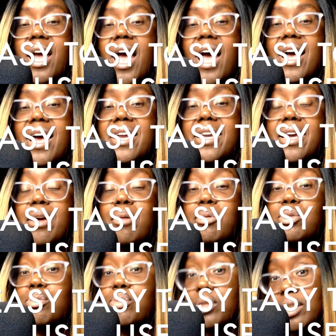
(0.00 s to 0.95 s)
And it
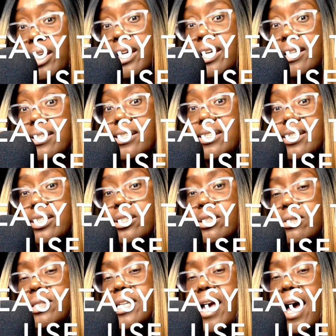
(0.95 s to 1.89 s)
was really easy to
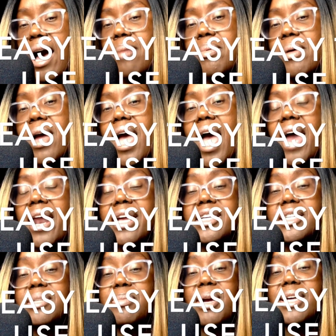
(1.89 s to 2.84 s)
use the app, and I
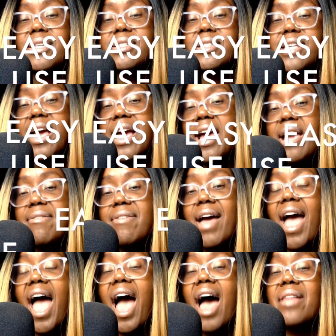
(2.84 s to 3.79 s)
just pressed save,
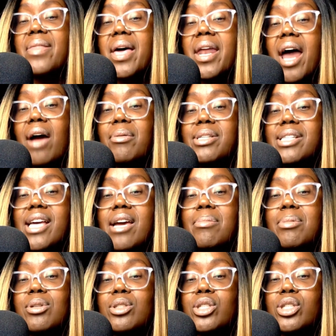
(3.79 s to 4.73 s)
and then I was
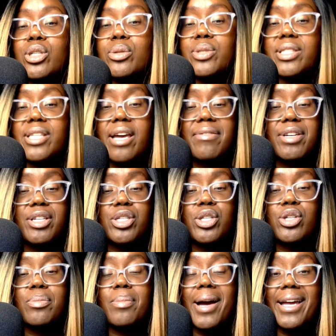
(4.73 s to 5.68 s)
able to save it
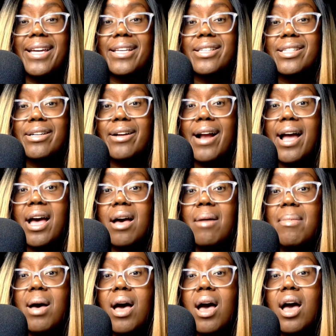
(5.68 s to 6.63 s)
to my
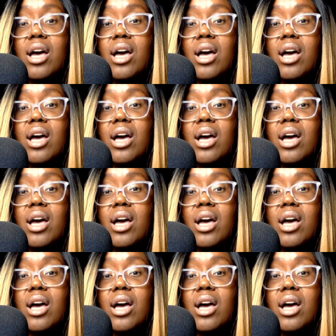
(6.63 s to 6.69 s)
Instagram,